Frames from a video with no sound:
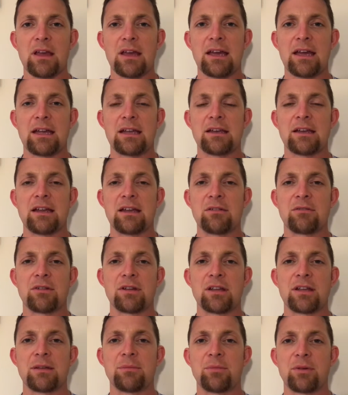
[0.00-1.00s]
and
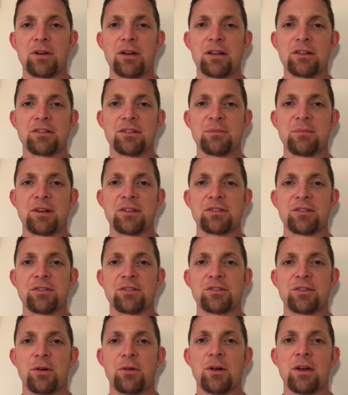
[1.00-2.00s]
really put on some muscle.
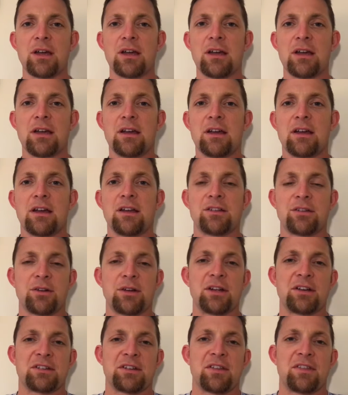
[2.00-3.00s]
So
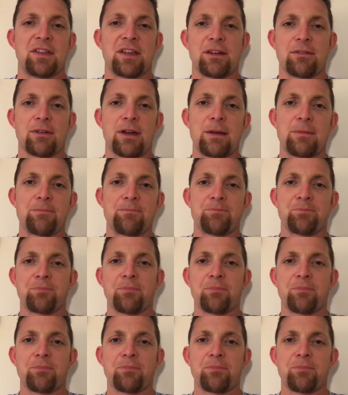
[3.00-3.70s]
here's the thing, right?